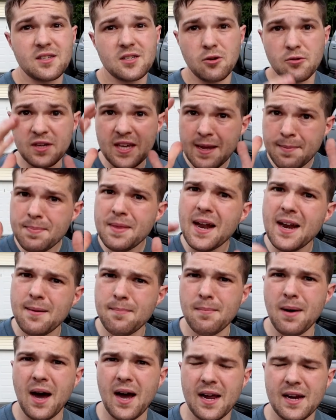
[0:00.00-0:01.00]
So keep that
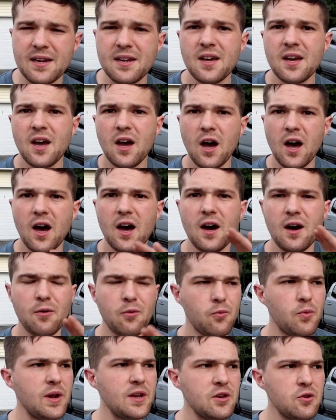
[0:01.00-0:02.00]
in mind
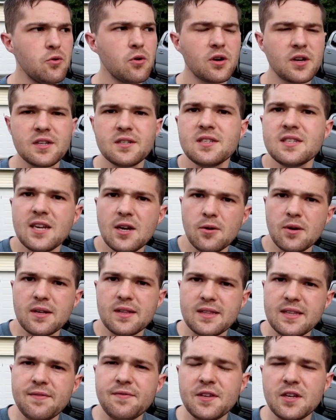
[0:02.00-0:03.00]
when you are
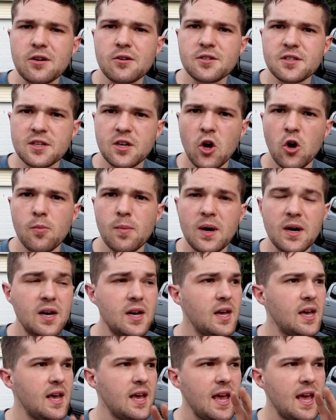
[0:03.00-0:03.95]
considering lifting your Tacoma.